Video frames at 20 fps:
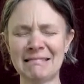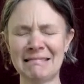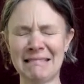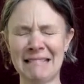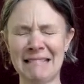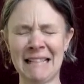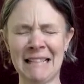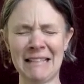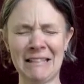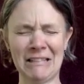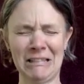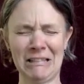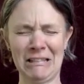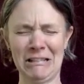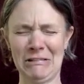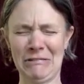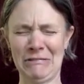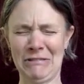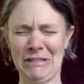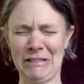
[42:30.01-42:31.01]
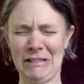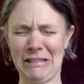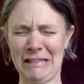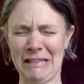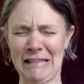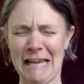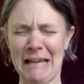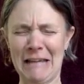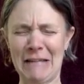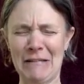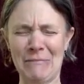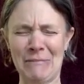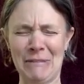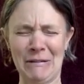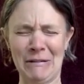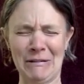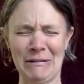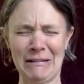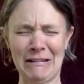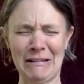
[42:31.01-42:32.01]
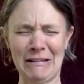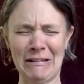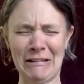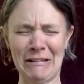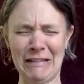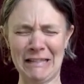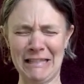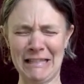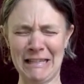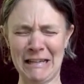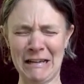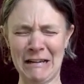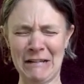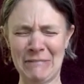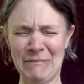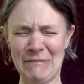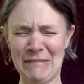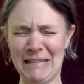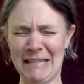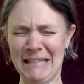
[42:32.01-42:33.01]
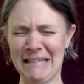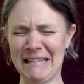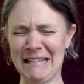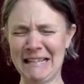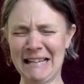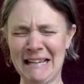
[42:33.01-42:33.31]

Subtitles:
I feel sad about all the time that